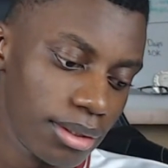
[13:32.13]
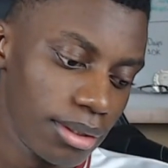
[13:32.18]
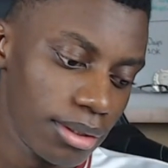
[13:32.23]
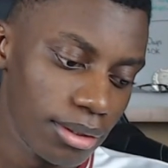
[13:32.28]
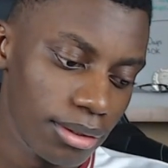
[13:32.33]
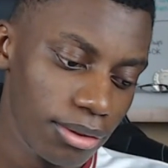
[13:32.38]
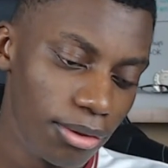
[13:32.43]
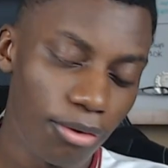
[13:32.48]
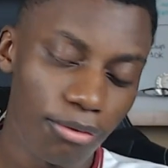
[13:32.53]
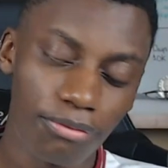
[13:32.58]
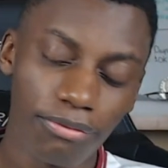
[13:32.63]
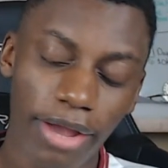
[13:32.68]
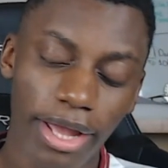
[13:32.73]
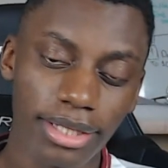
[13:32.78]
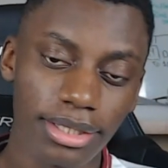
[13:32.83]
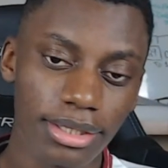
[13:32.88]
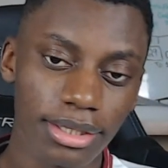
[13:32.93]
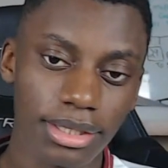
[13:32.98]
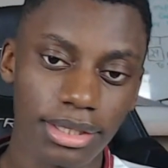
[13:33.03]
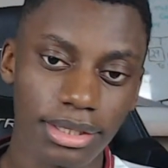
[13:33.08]
No
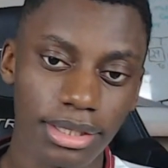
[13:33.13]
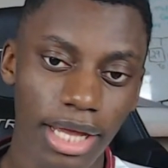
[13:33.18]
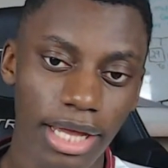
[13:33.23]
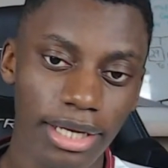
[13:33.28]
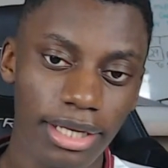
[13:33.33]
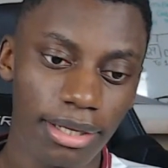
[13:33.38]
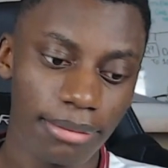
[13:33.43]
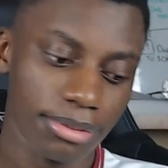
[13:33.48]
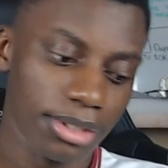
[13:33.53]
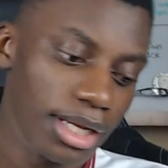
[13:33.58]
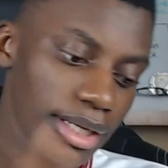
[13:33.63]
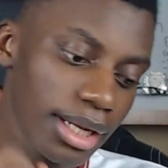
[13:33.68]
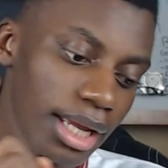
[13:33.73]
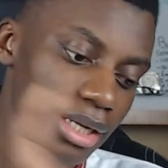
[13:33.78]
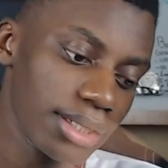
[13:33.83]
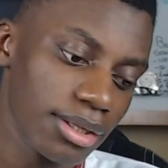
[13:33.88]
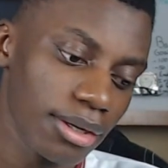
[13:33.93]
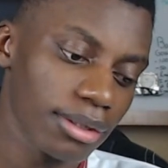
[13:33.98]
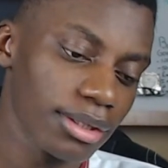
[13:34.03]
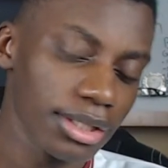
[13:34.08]
fans in the stadiums. And then
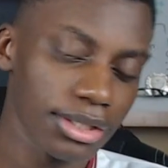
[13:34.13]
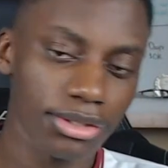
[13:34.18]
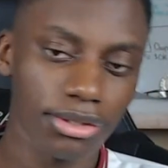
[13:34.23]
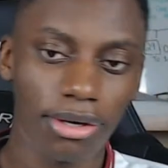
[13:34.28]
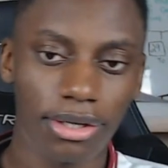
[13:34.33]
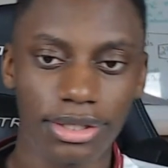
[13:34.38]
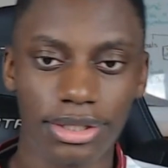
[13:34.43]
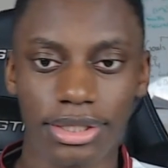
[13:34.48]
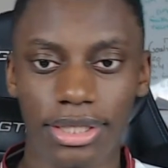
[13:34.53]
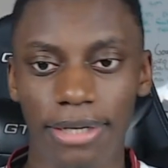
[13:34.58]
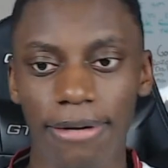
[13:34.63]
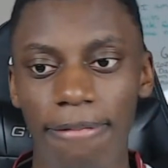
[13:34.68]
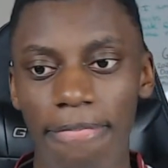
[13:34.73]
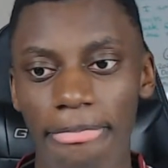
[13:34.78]
Douglas Costa.